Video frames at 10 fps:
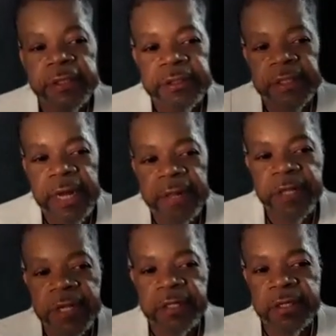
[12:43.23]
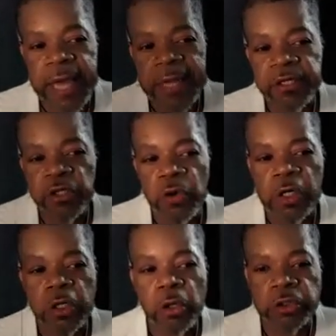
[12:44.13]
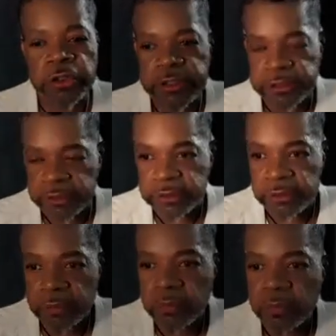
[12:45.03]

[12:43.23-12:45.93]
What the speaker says: he said, I think that your closeness